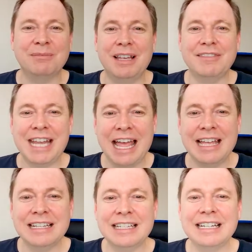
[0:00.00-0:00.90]

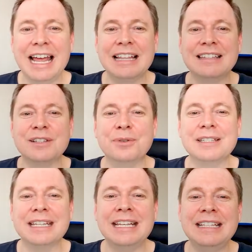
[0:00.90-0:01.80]
left-handed, and so
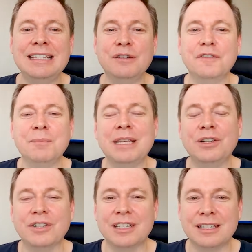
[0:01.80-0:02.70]
it's easier for me
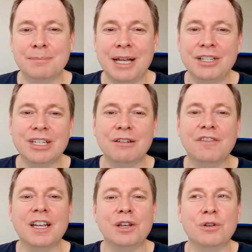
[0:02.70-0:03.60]
not to smudge
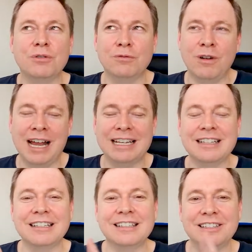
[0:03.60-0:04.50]
if I go right
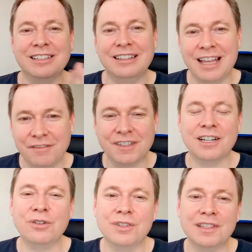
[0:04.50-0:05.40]
to left across the